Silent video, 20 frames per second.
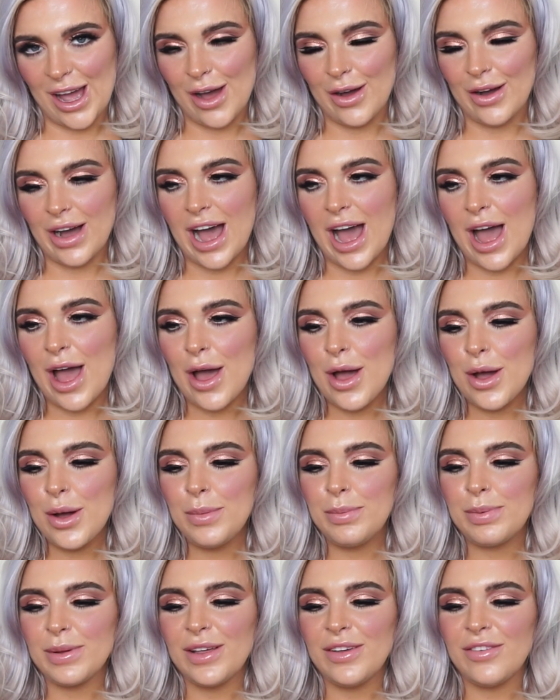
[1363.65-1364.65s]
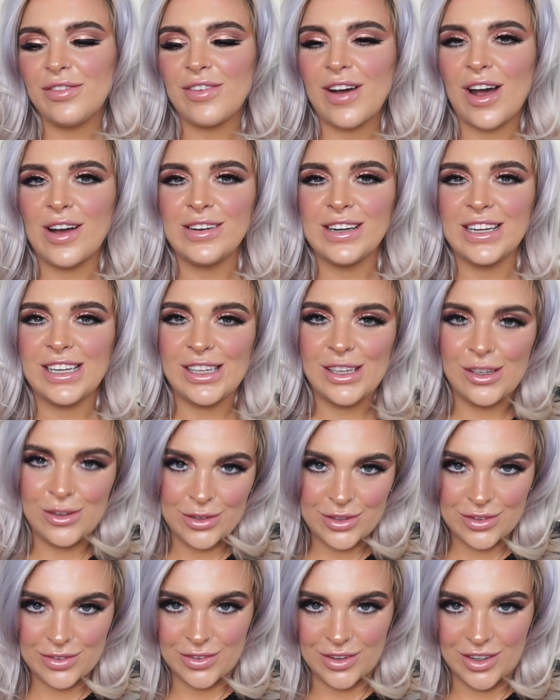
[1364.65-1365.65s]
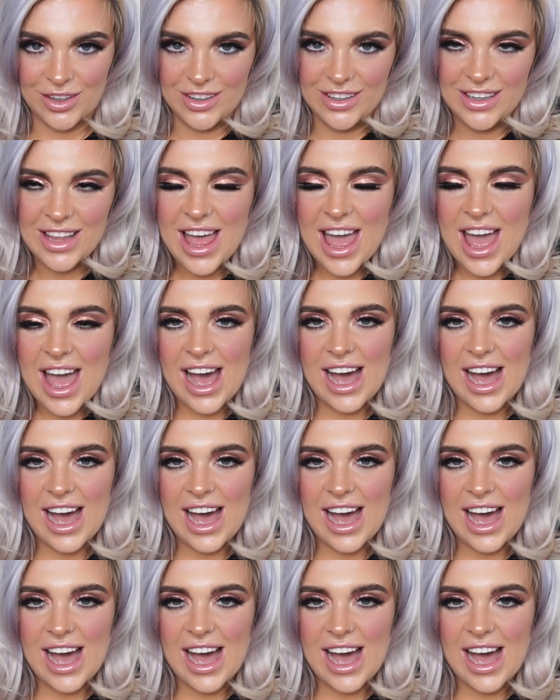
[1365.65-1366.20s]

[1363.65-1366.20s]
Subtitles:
I hope you found it useful